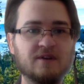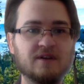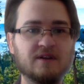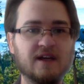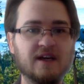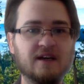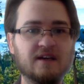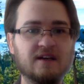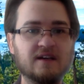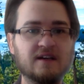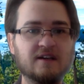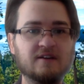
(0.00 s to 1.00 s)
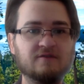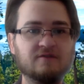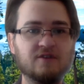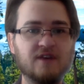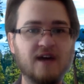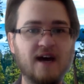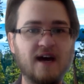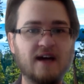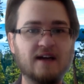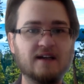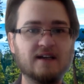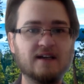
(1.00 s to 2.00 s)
the link for that.